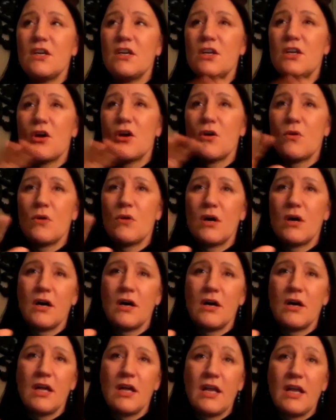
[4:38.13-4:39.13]

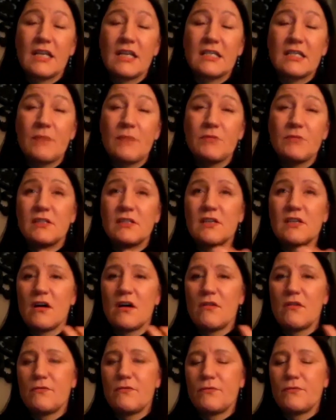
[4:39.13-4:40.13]
an acceptance
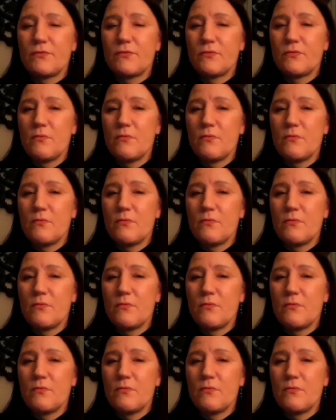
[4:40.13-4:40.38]
of